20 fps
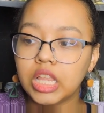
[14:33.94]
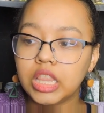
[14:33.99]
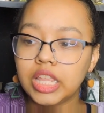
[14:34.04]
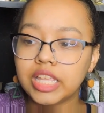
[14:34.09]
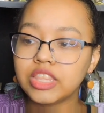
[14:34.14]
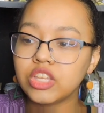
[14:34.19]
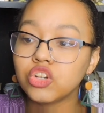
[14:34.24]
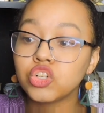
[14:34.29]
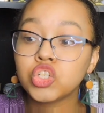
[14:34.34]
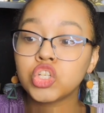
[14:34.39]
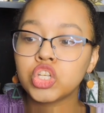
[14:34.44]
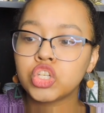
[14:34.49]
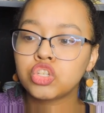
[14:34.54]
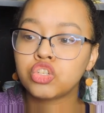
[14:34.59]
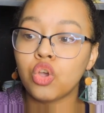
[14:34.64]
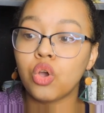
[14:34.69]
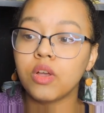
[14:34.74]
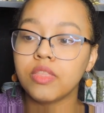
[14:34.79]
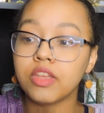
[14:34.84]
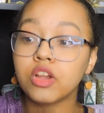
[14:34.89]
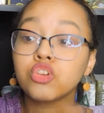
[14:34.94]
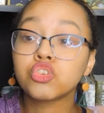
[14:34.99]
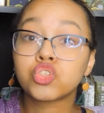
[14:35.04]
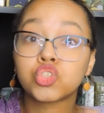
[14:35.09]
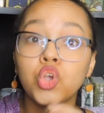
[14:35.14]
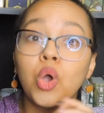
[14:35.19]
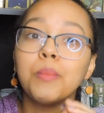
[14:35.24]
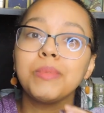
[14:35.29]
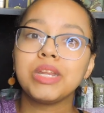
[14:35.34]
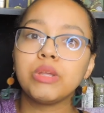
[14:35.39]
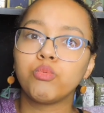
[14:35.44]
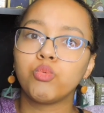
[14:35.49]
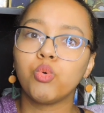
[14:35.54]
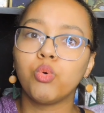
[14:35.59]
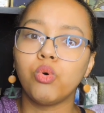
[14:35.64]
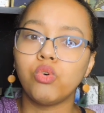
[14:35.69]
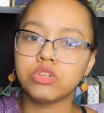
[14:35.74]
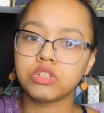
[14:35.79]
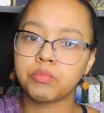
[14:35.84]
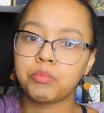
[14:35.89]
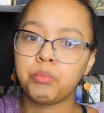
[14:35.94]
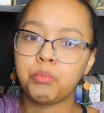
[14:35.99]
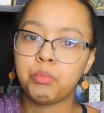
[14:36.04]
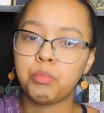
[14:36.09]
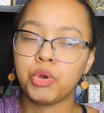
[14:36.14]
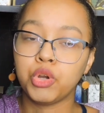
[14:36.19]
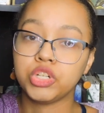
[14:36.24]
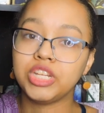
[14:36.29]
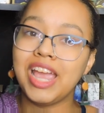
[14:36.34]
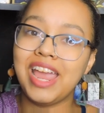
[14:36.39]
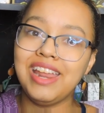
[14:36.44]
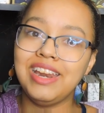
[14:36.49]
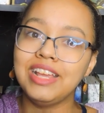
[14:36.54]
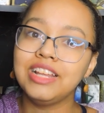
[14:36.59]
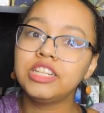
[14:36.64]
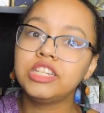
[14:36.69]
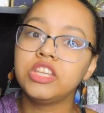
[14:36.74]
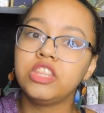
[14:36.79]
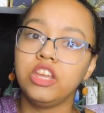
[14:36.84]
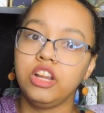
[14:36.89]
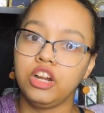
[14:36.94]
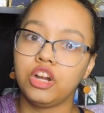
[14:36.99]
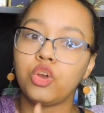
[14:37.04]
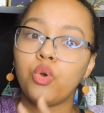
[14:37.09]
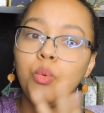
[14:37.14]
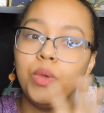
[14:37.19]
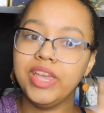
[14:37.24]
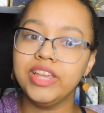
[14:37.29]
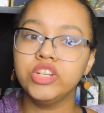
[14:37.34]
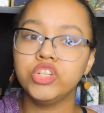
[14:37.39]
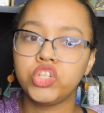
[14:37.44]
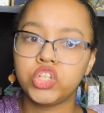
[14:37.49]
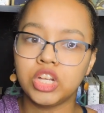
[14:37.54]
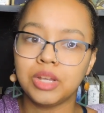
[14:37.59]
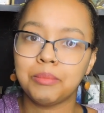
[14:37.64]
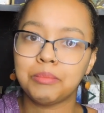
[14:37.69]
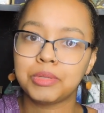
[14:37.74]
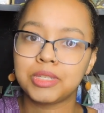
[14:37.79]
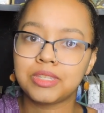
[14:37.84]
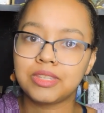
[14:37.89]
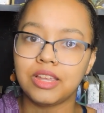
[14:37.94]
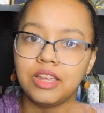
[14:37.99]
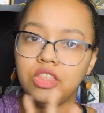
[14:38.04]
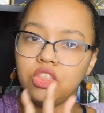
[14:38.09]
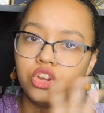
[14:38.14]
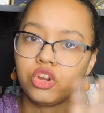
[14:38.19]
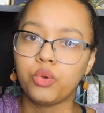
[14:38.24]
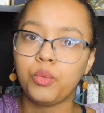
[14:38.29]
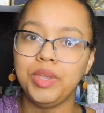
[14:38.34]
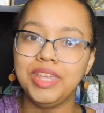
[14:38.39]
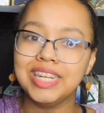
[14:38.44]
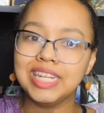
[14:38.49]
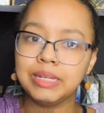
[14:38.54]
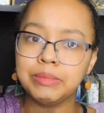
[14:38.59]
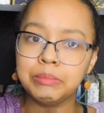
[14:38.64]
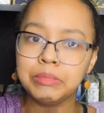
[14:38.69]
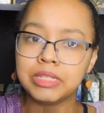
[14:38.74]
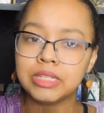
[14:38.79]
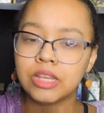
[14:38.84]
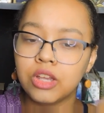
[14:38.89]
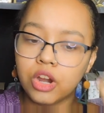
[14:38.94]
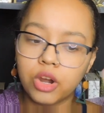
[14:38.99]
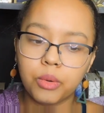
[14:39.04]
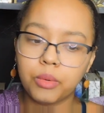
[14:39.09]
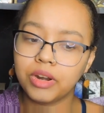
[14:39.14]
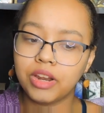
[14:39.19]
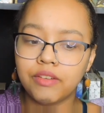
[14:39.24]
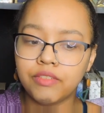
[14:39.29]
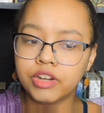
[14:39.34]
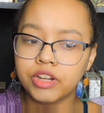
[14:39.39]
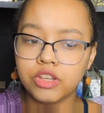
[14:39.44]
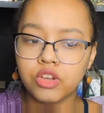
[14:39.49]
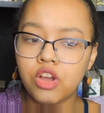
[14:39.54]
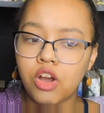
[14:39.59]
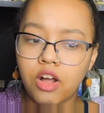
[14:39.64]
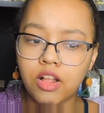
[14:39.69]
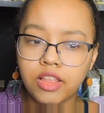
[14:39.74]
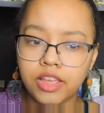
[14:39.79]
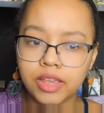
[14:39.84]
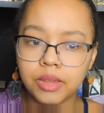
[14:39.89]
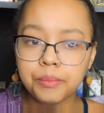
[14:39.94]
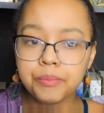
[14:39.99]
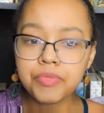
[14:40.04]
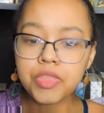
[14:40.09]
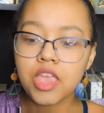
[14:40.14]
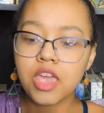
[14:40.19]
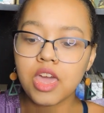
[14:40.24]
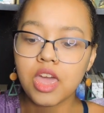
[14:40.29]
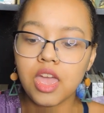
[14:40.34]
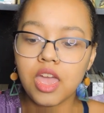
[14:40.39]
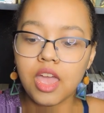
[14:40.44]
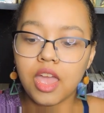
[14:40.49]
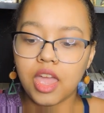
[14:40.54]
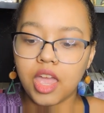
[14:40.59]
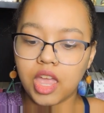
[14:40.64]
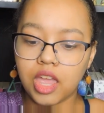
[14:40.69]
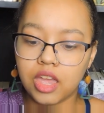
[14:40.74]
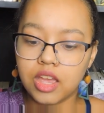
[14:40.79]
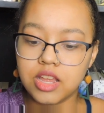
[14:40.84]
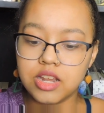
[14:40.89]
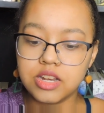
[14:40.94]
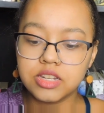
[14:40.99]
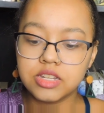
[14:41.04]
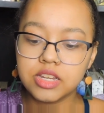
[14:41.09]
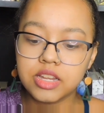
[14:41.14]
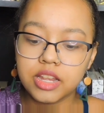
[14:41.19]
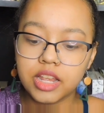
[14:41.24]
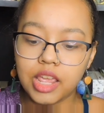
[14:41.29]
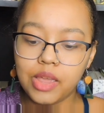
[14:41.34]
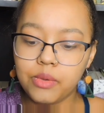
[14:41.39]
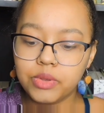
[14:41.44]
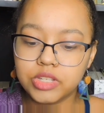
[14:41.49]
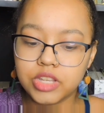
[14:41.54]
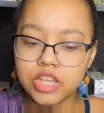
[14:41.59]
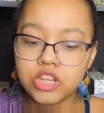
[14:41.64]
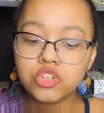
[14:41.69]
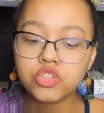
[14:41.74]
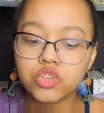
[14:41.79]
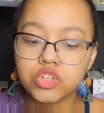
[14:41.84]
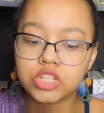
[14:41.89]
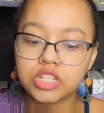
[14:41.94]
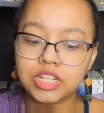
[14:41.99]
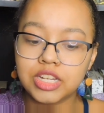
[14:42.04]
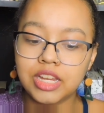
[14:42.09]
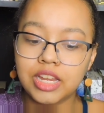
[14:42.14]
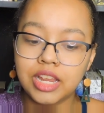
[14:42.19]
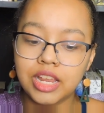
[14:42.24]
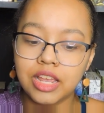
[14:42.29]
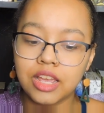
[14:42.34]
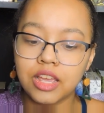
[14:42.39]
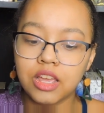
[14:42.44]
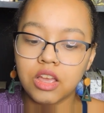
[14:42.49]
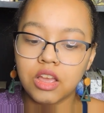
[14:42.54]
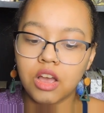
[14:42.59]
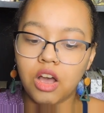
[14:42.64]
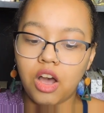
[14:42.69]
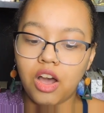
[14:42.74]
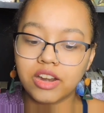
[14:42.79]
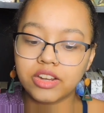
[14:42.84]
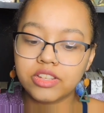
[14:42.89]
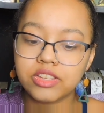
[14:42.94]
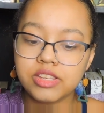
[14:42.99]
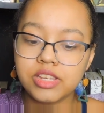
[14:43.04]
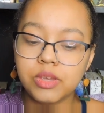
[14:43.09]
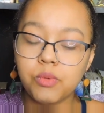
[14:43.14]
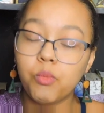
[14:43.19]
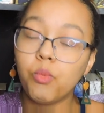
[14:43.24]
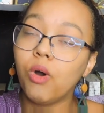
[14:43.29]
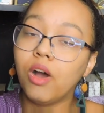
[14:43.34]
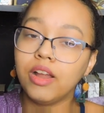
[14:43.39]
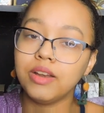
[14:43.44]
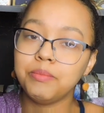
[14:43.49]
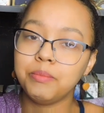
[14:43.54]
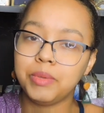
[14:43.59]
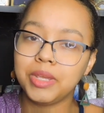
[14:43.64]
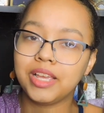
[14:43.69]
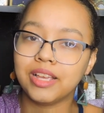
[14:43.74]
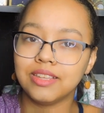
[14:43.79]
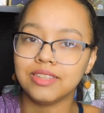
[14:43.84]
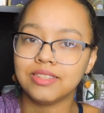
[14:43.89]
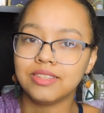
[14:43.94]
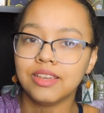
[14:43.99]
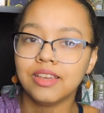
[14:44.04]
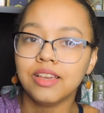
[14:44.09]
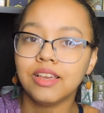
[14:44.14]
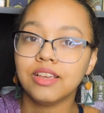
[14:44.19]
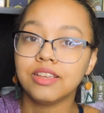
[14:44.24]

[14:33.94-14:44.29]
like, there are so many rules pertaining to their queenships and their queendoms, or whatever you call it. And it was interesting, honestly, one, because